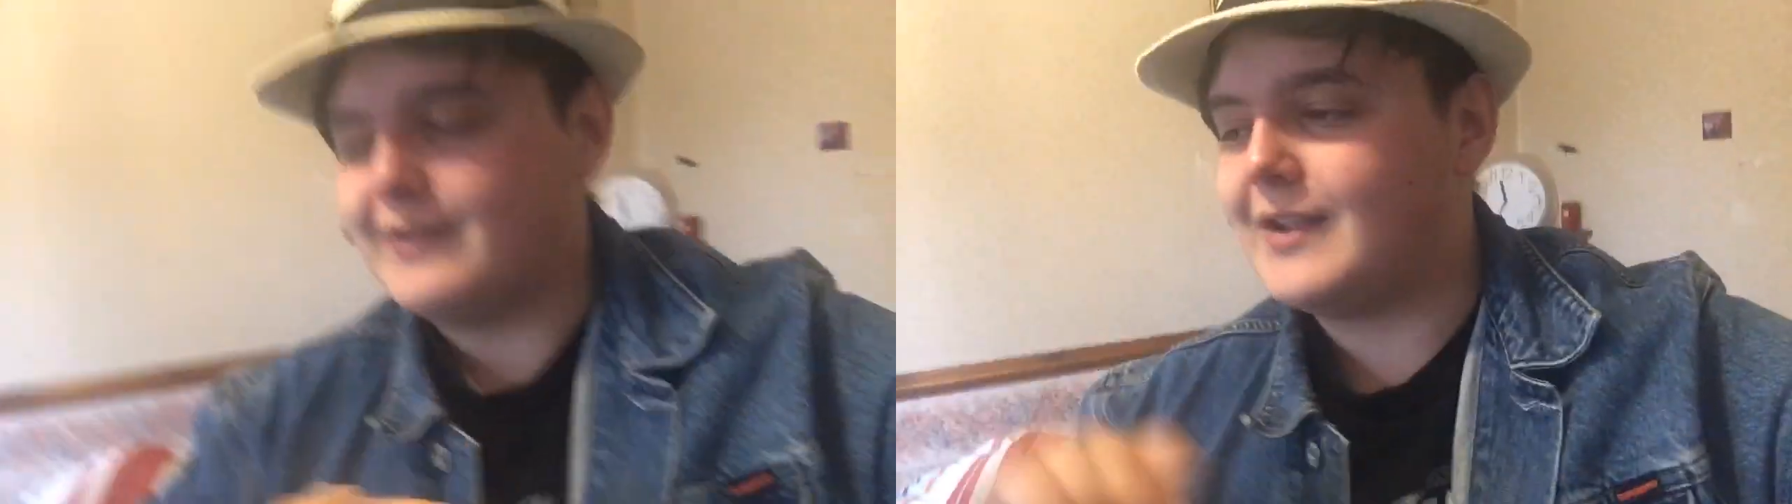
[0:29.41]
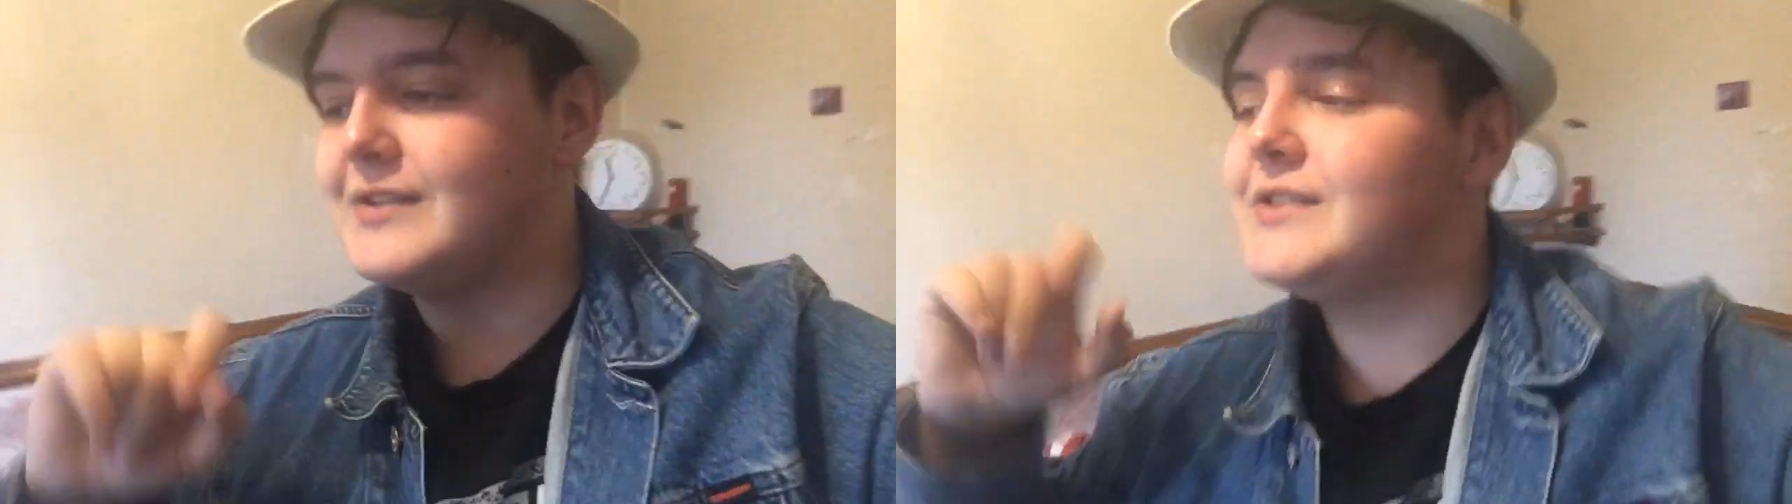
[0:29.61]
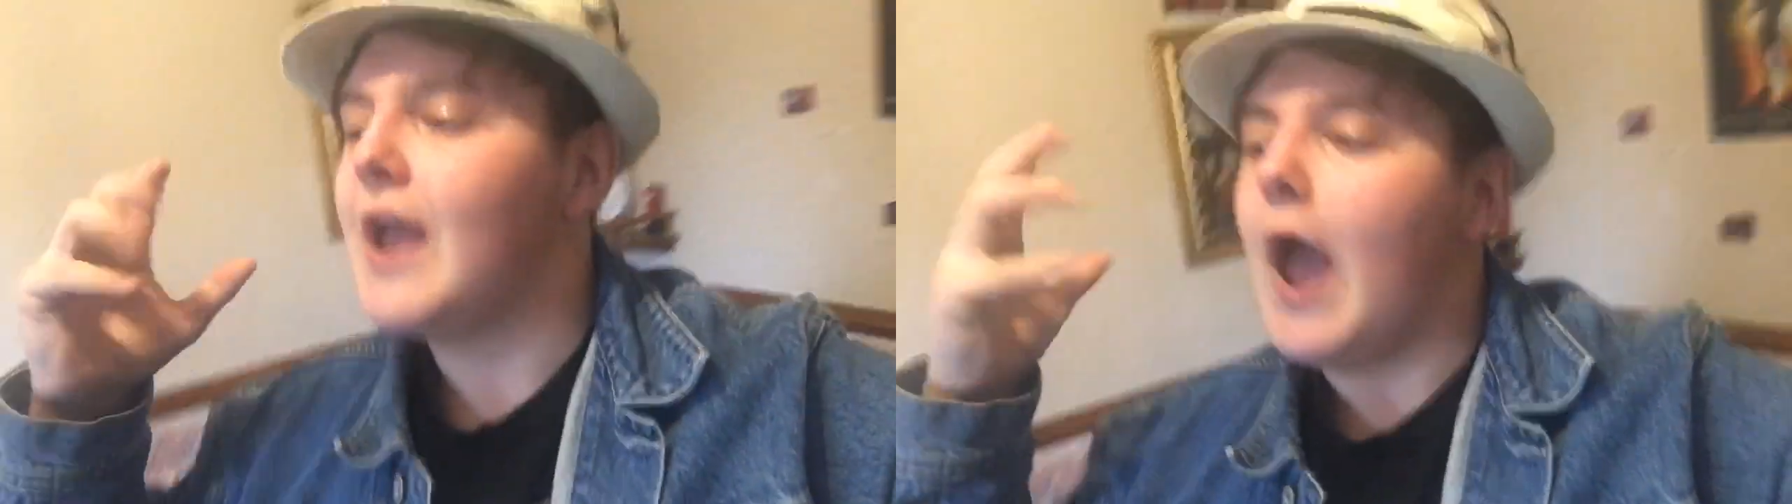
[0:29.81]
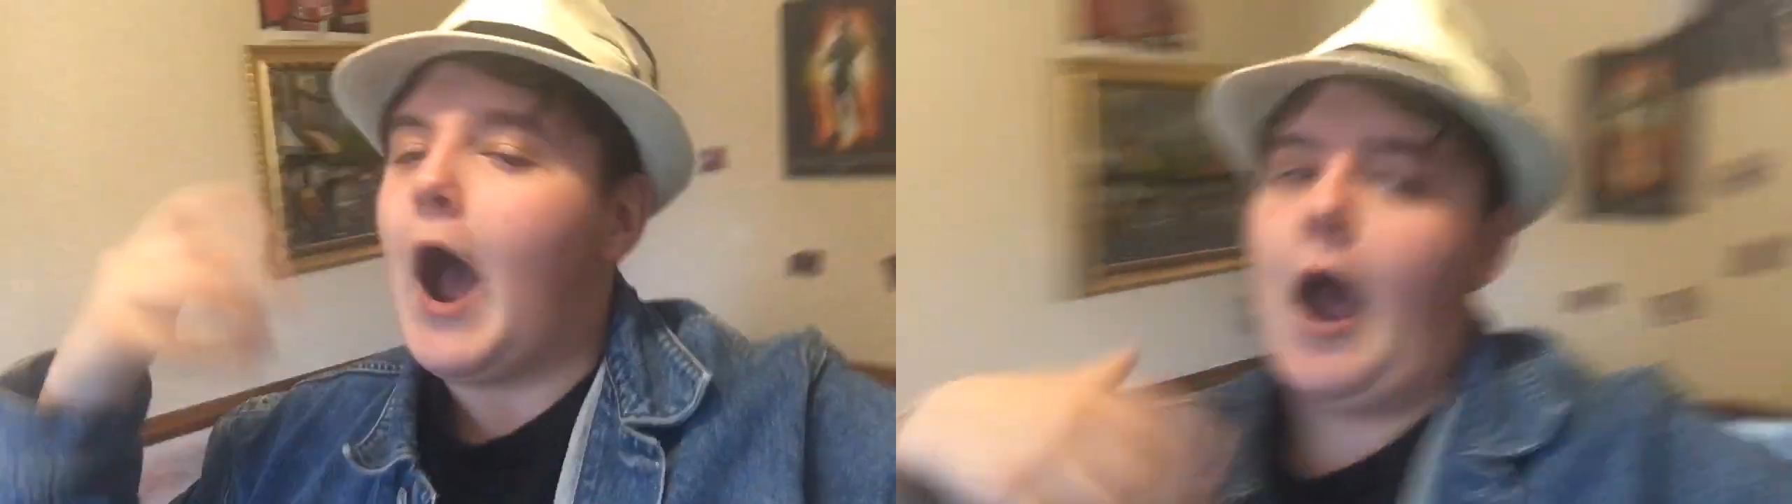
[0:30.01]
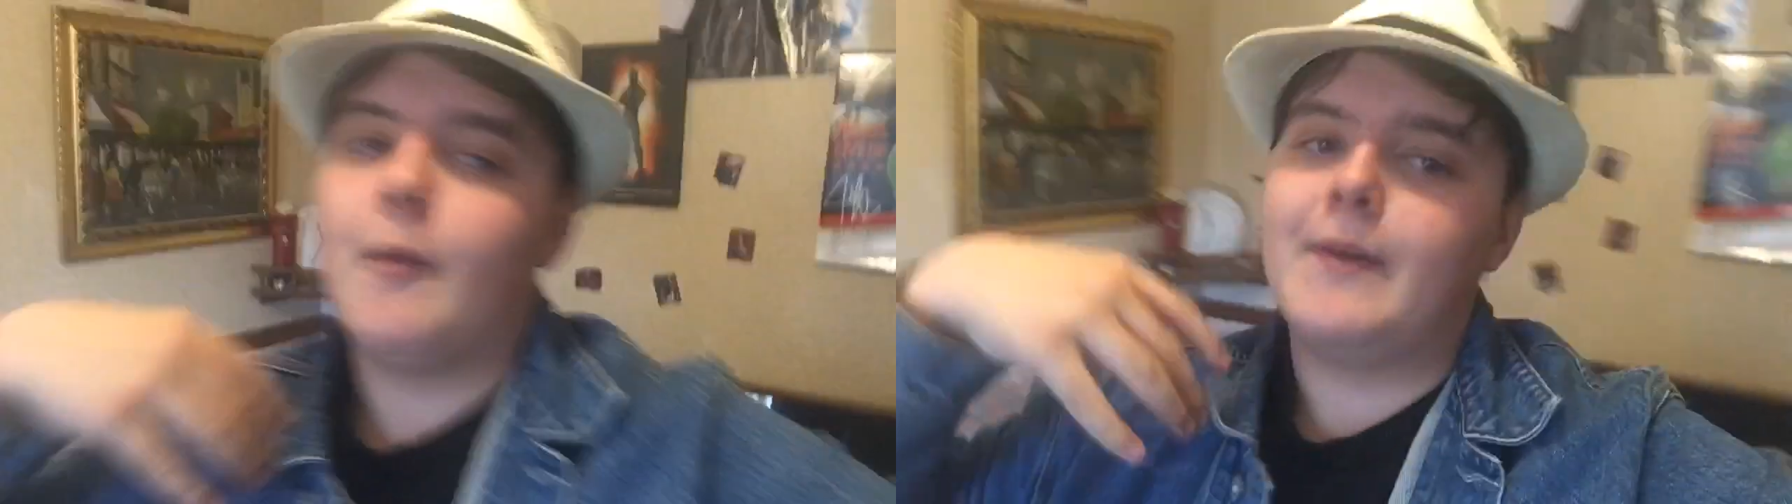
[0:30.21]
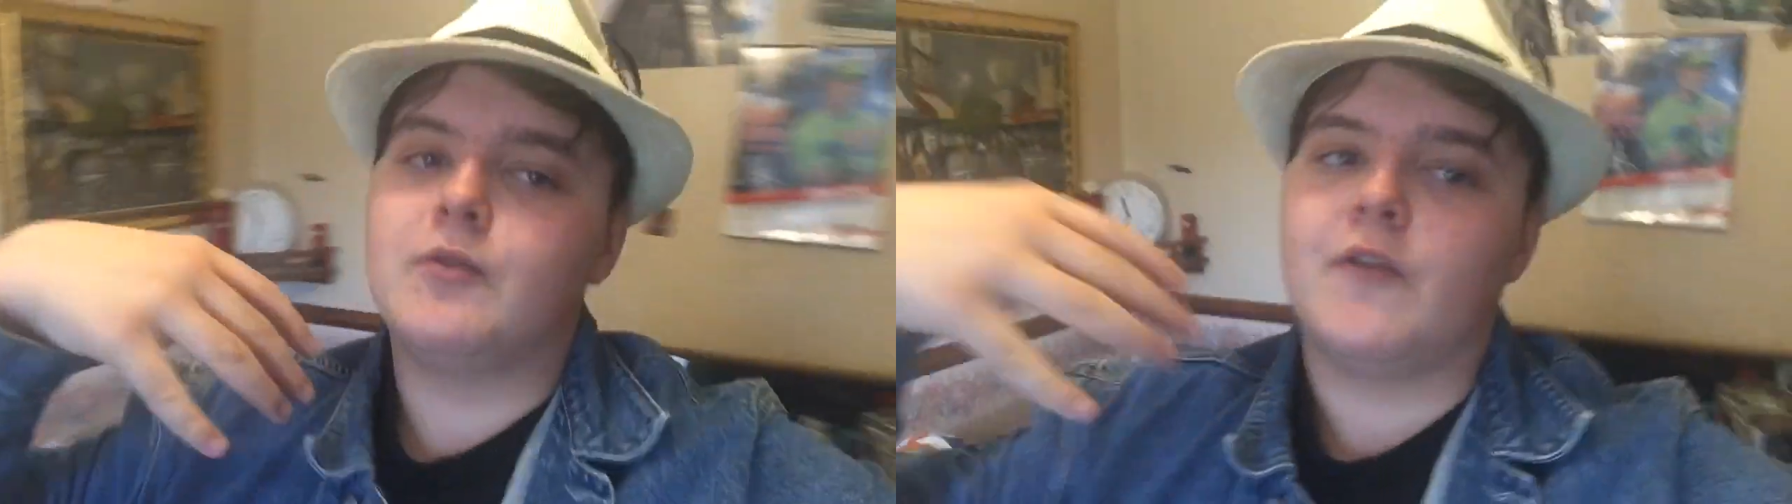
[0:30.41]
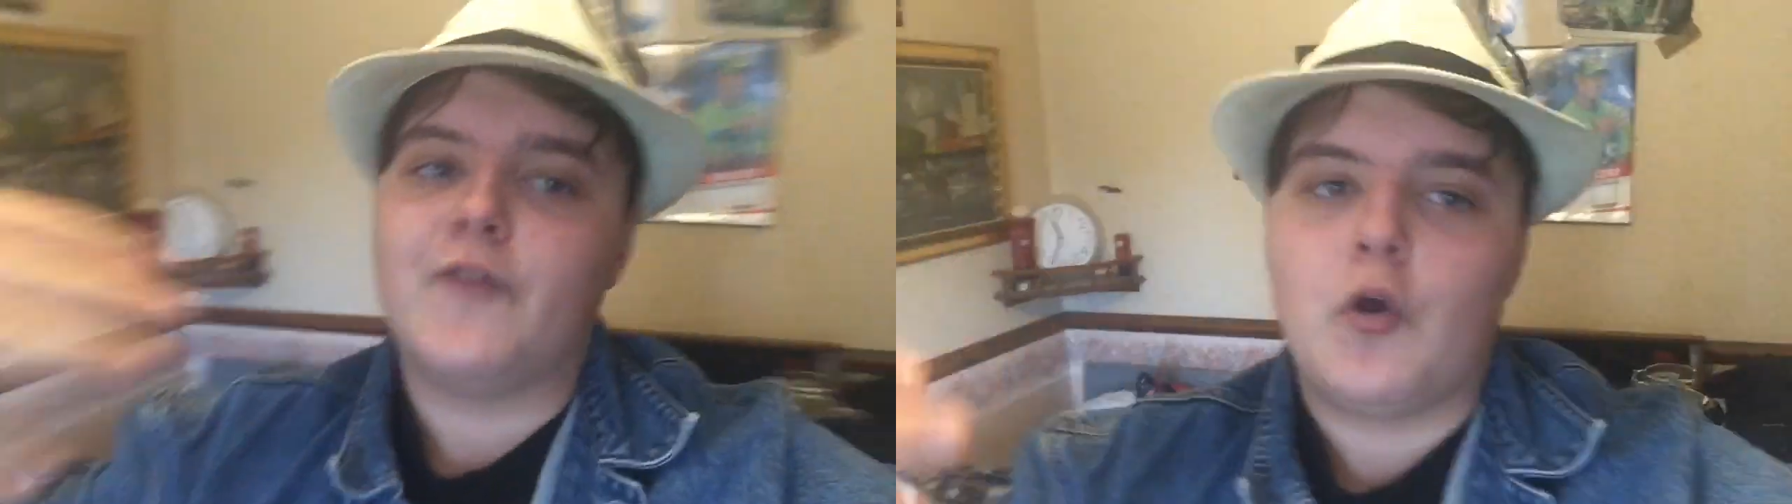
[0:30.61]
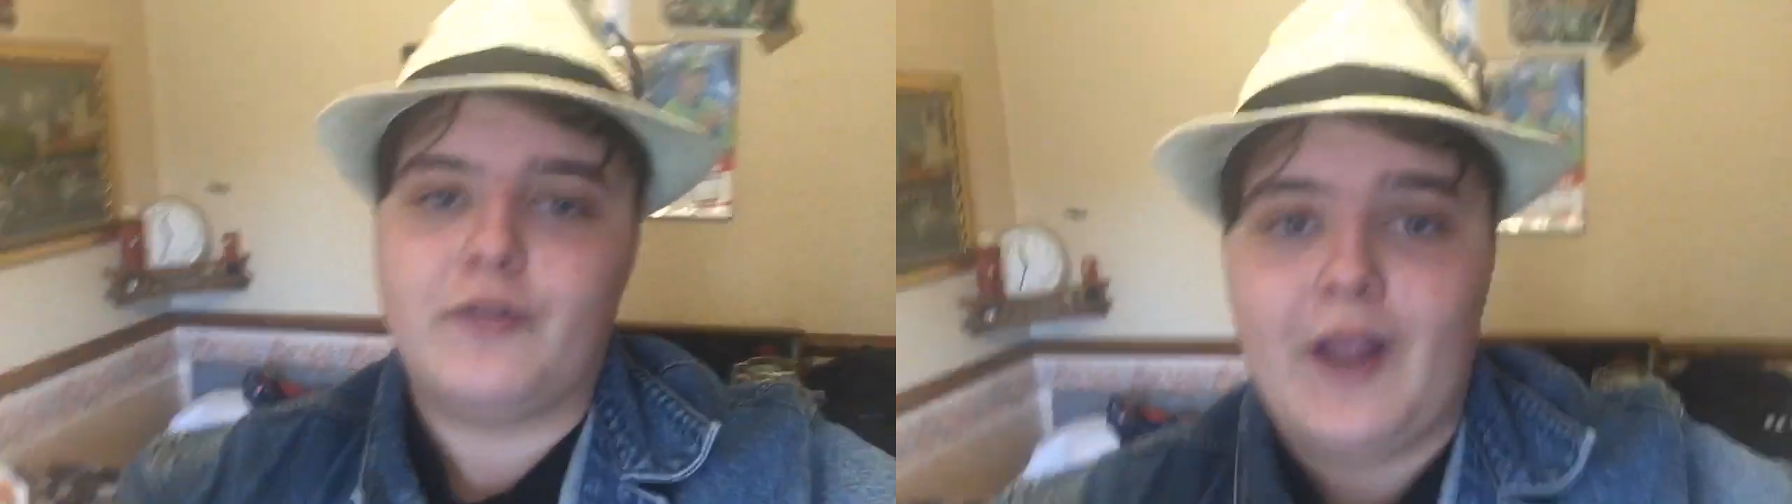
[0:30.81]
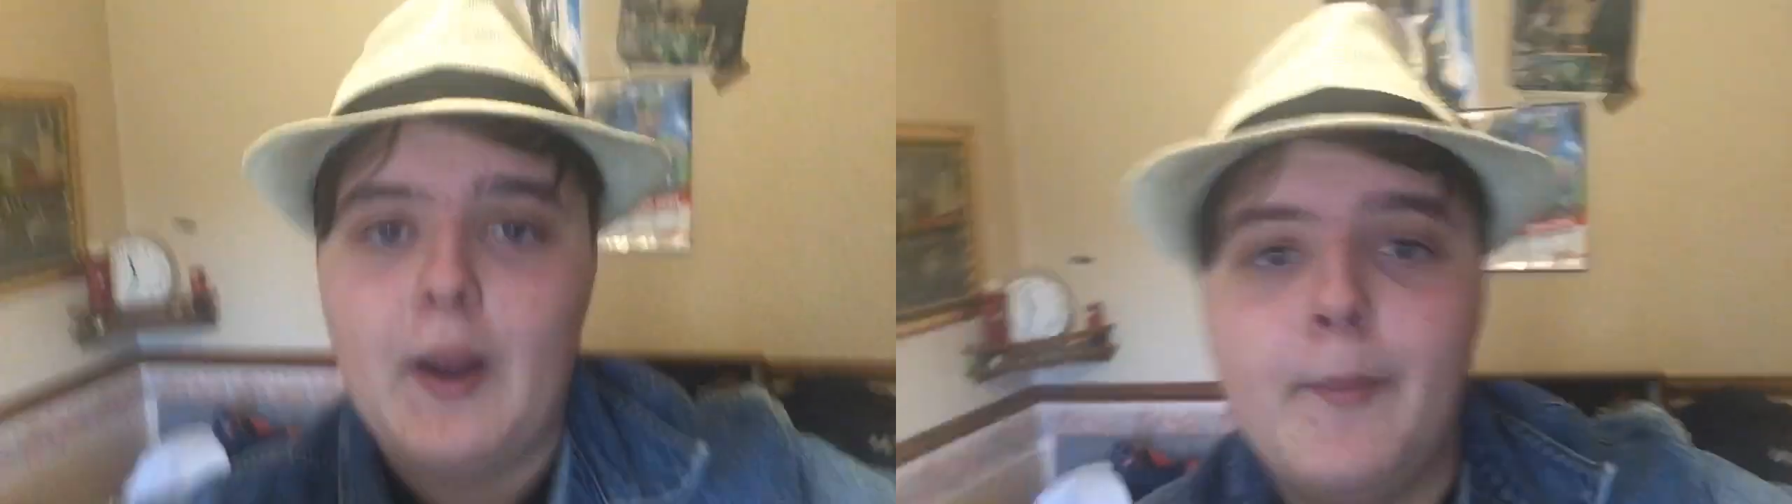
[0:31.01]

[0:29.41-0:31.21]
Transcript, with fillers: is I'll be able to vlog the